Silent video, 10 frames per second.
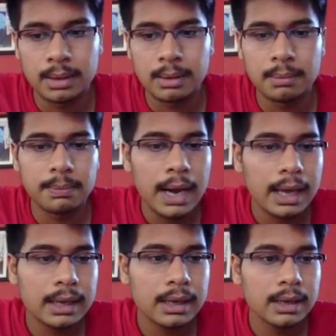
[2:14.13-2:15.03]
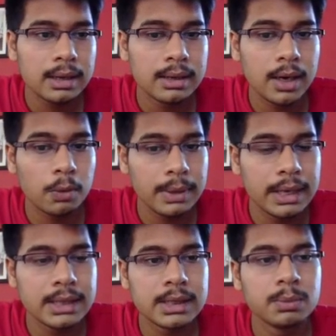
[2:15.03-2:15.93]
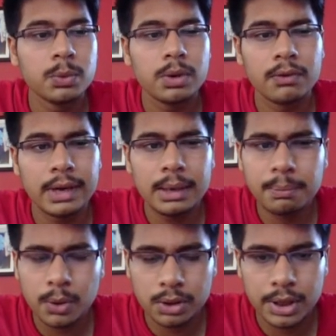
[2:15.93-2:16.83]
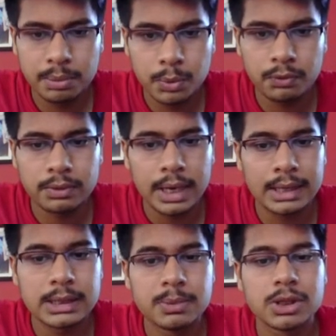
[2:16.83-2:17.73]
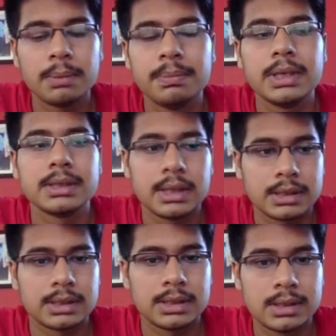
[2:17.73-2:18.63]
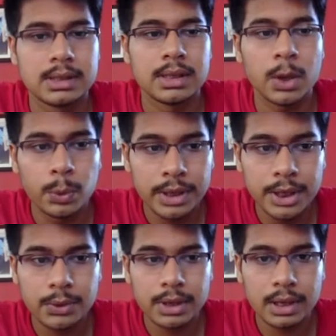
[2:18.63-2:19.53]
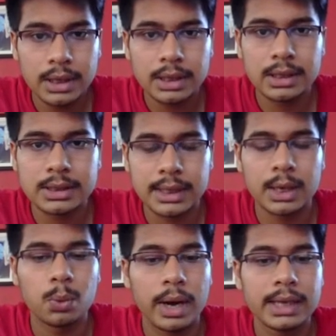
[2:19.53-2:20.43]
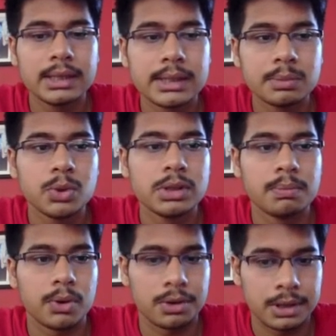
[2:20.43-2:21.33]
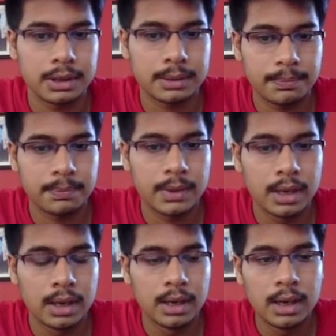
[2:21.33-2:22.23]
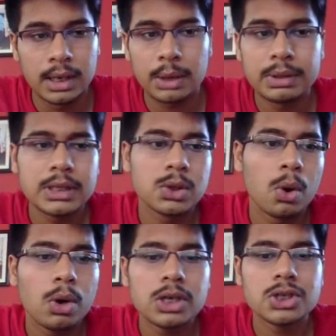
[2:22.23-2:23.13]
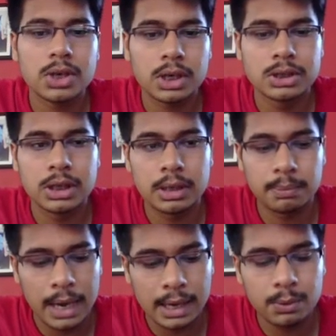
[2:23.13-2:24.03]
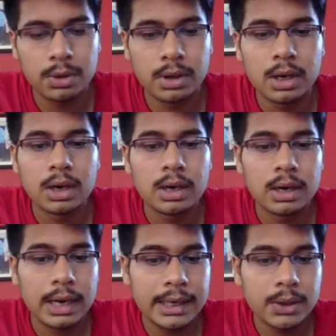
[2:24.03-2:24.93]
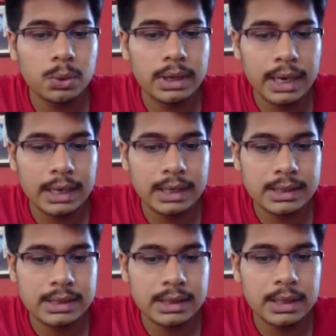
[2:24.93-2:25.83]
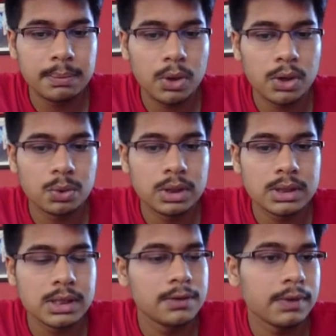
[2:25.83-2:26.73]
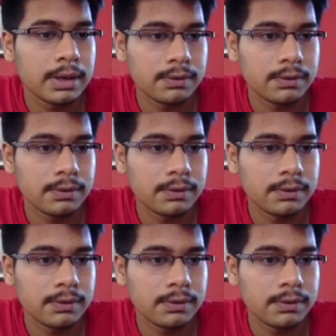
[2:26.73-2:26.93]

Black now plays the move, a very important move, that is bishop b6. Now we need to really understand why this move is important. Now in this whole structure, black would like to get his c pawn to the c5.